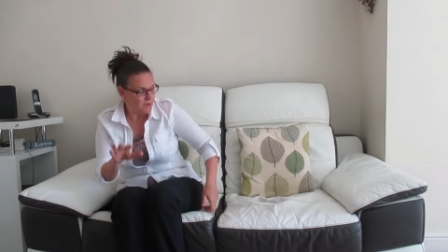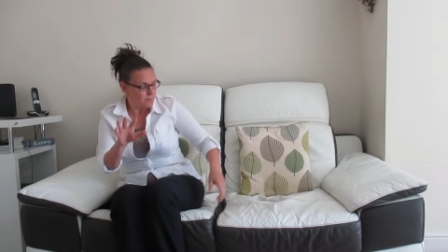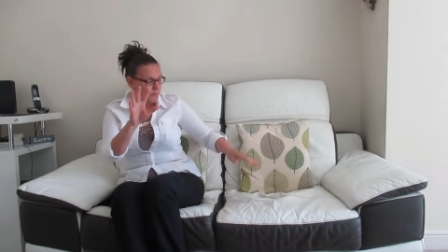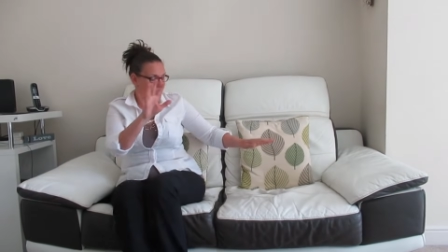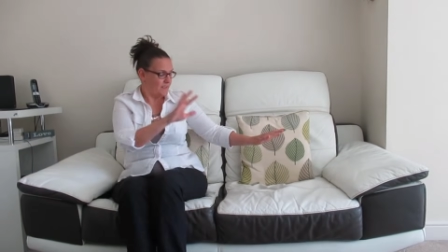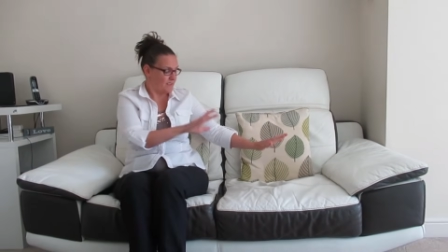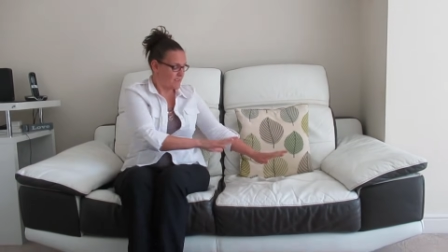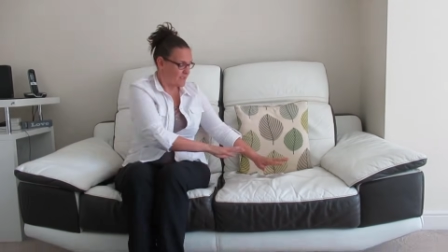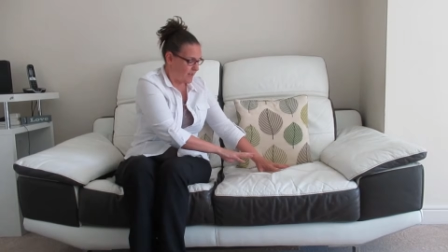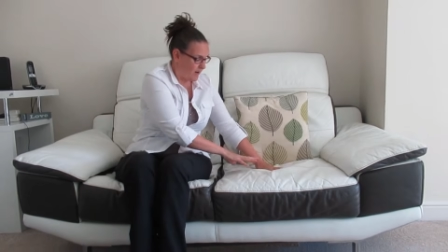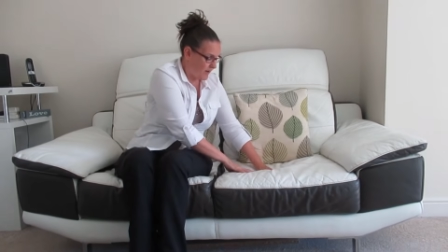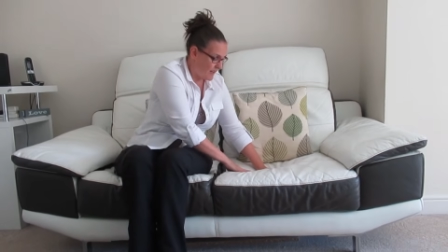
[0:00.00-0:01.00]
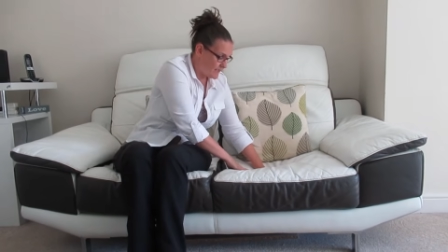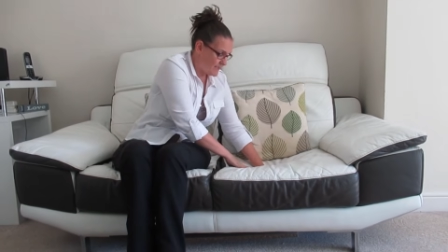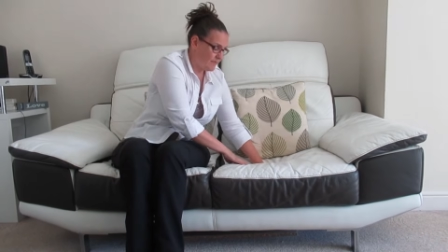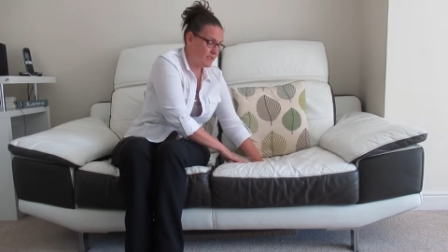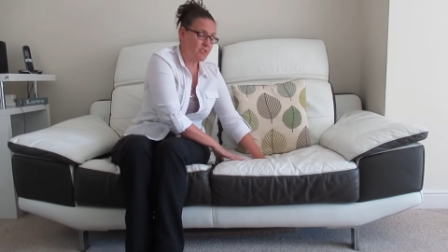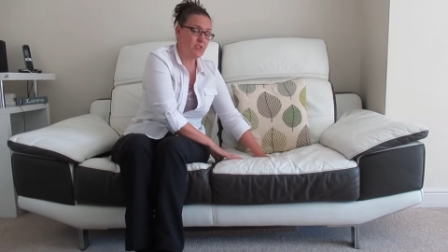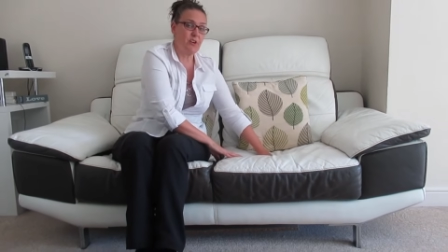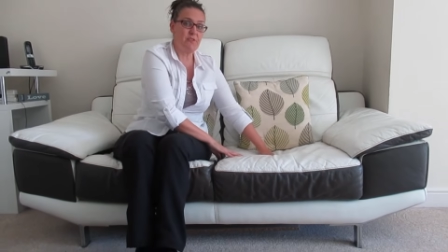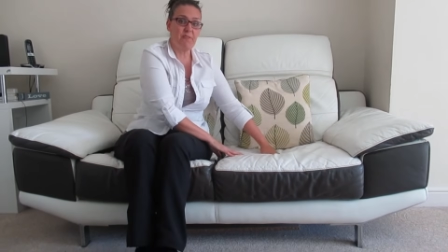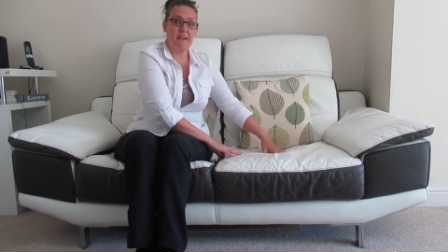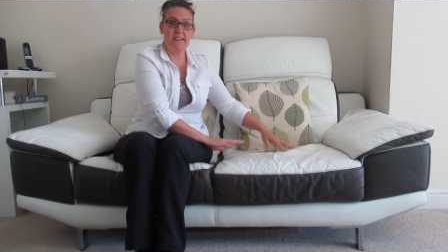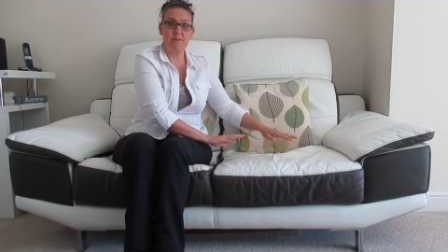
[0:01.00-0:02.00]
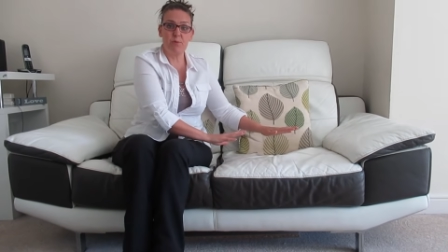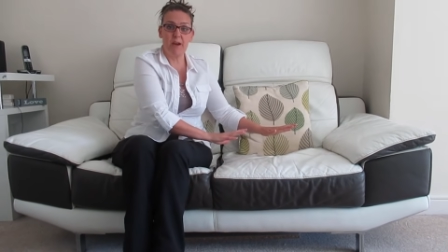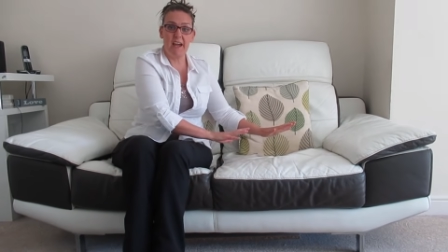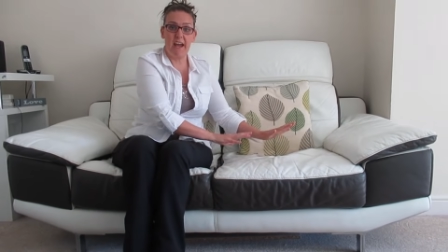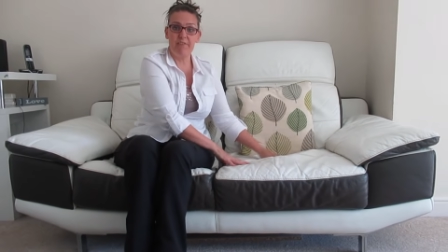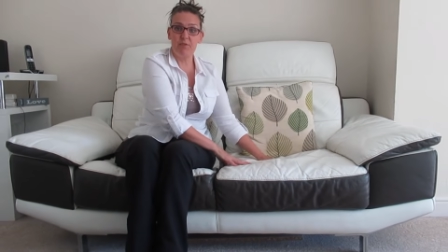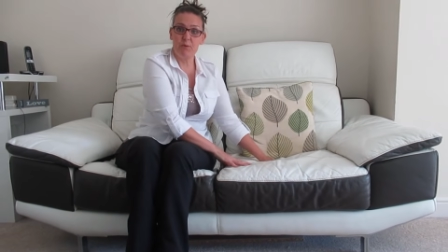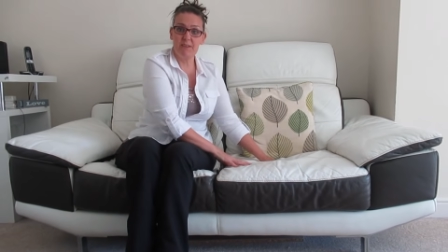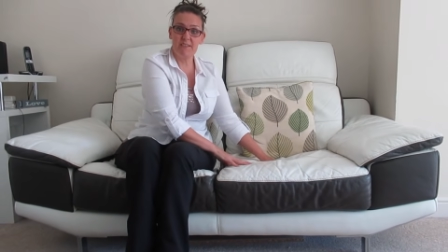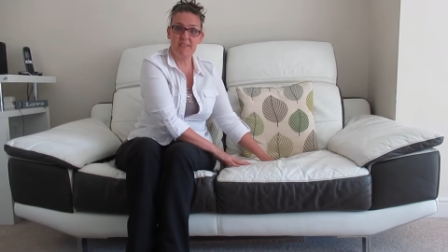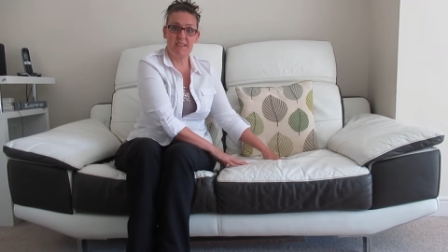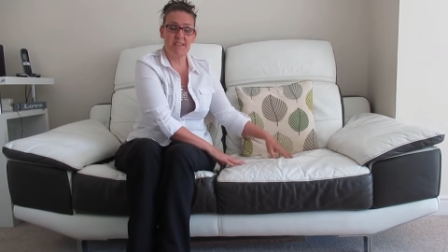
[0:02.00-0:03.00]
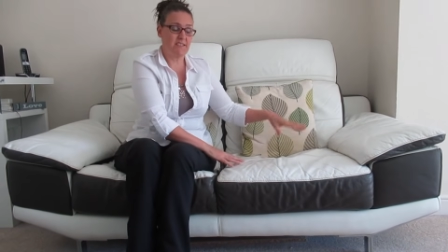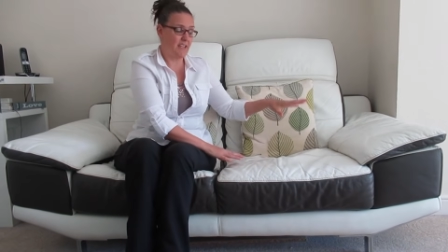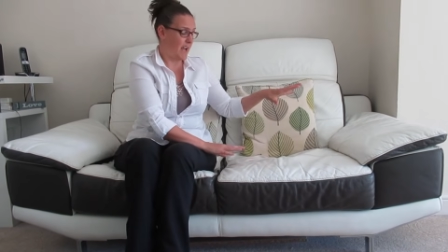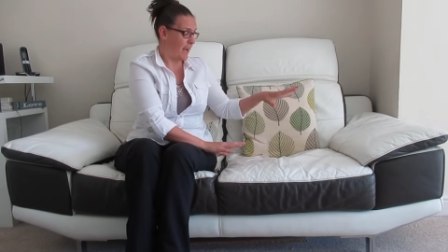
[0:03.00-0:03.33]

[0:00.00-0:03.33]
but this side of the sofa is where everyone sits.